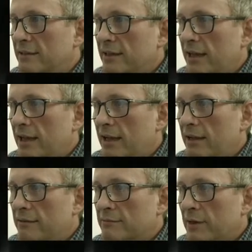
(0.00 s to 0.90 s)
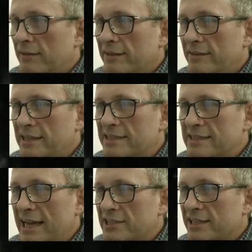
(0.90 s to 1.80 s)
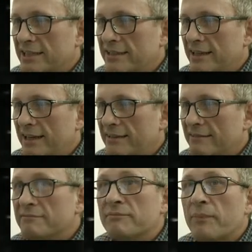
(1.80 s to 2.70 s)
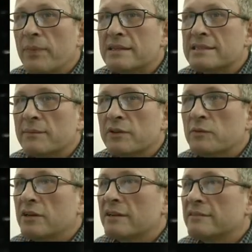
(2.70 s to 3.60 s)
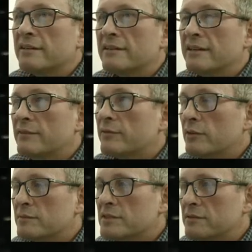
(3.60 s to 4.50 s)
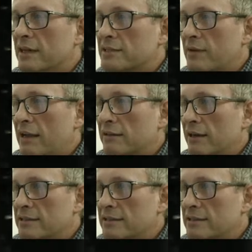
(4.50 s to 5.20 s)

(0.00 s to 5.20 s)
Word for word: Uh, well, th this is actually in some of the work that I did from Suhas Ralkar.